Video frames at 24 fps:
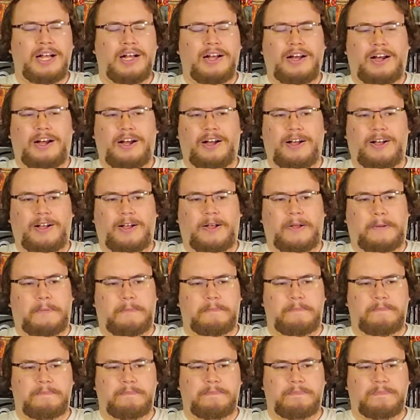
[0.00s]

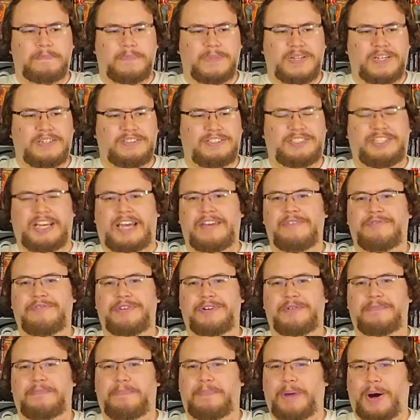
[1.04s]
Um,
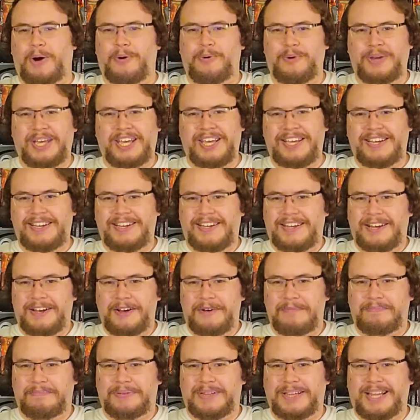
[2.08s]
David Bowie
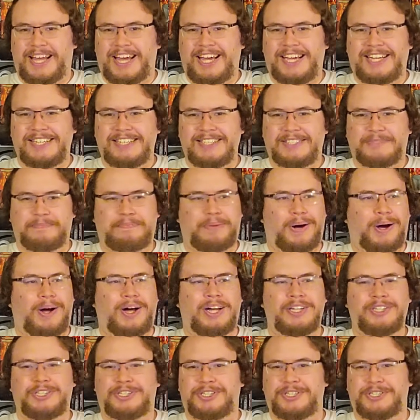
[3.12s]
plays
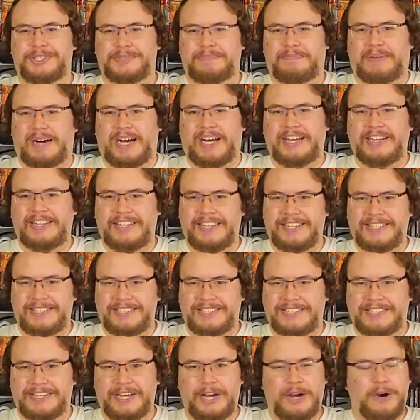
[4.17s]
Pontius
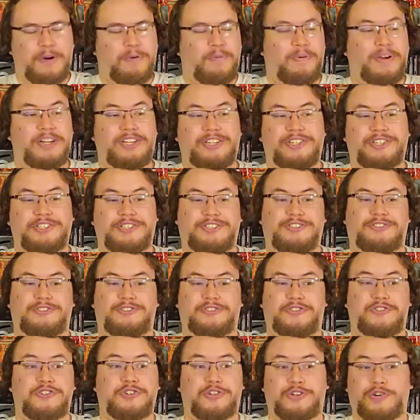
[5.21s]
Pilate, which is
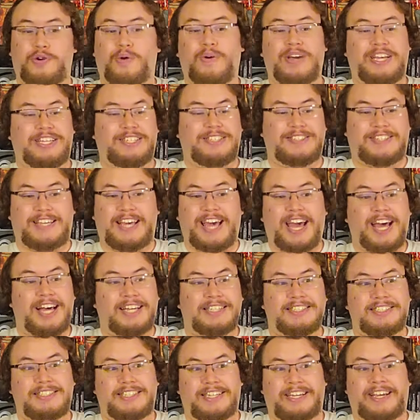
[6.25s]
choice
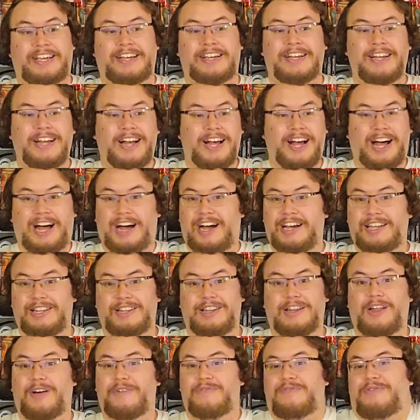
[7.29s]
casting. I
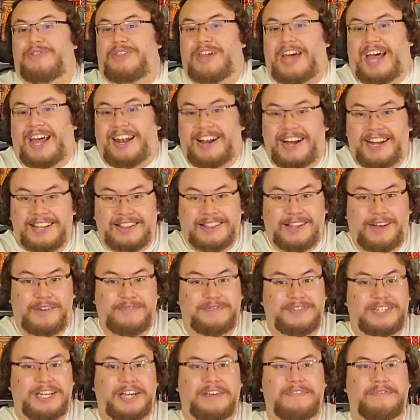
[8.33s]
love that. I
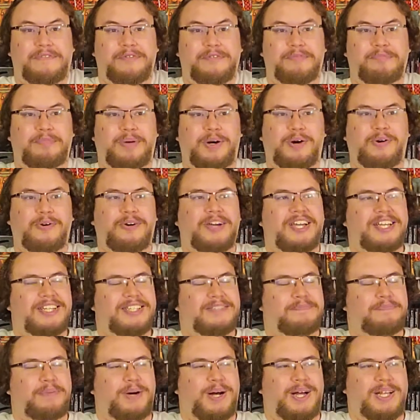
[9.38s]
love David Bowie
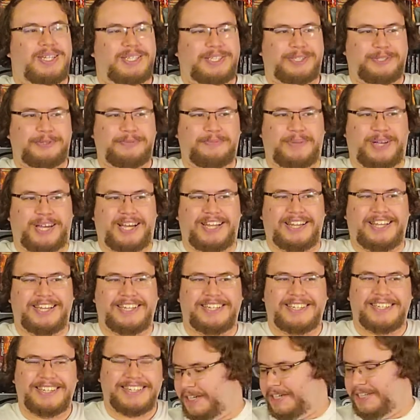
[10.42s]
as Pontius
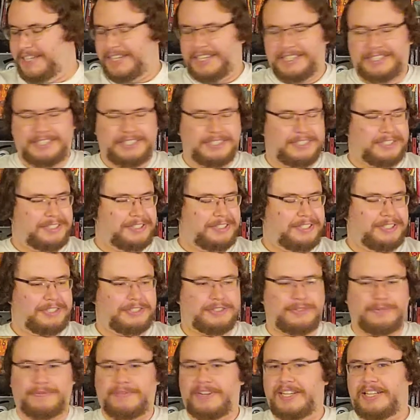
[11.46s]
Pilate. It's just
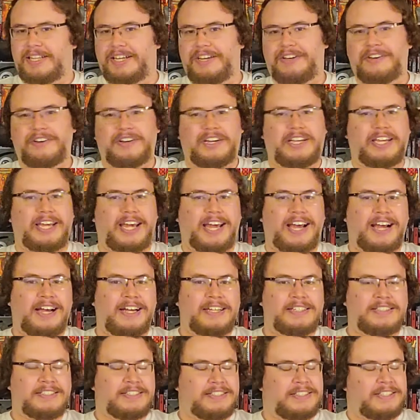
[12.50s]
just a really good
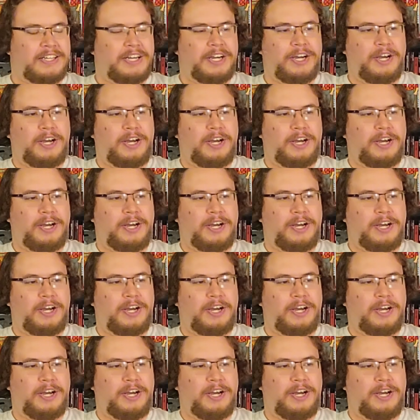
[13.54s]
cast